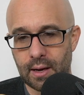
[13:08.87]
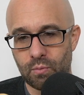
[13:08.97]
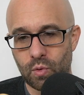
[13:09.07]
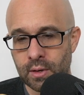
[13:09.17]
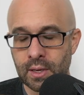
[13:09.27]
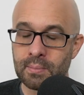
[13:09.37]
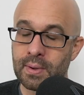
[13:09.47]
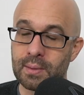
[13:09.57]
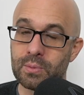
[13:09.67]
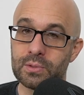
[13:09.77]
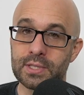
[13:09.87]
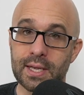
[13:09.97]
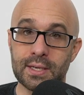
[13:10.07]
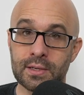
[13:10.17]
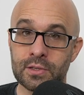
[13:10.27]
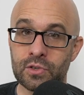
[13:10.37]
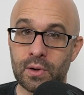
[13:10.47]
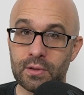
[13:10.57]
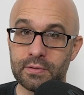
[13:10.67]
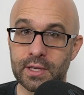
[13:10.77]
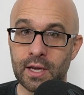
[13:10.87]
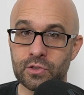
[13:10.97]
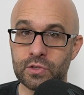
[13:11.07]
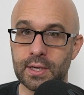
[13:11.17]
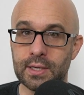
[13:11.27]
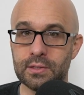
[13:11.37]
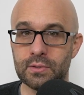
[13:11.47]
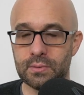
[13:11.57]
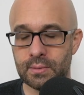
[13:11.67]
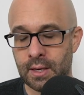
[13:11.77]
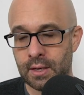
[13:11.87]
working people taking control of the country to